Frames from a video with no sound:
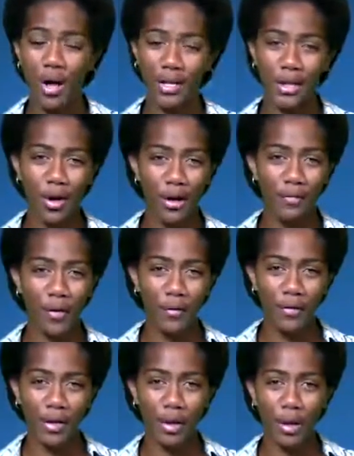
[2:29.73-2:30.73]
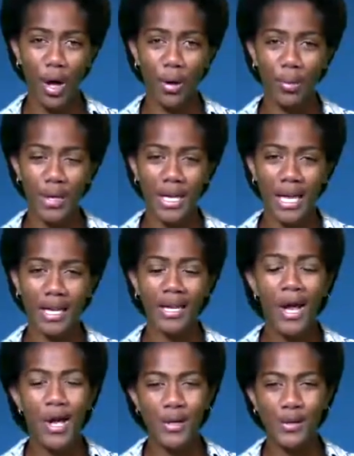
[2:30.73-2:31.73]
on and off over the long
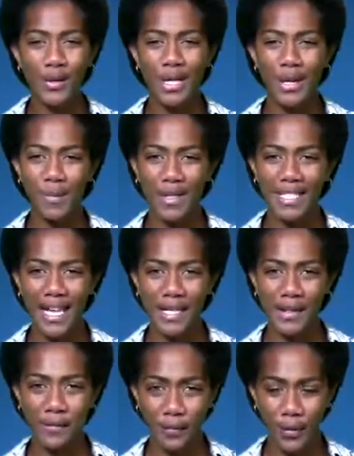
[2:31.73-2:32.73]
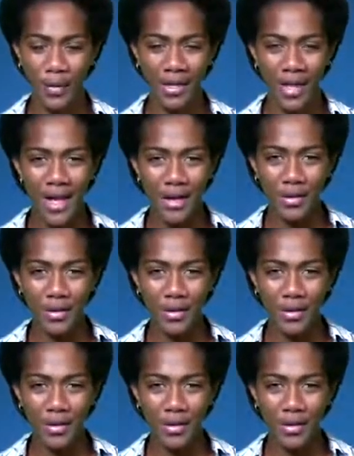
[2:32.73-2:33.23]
weekend, so keep your tanks full.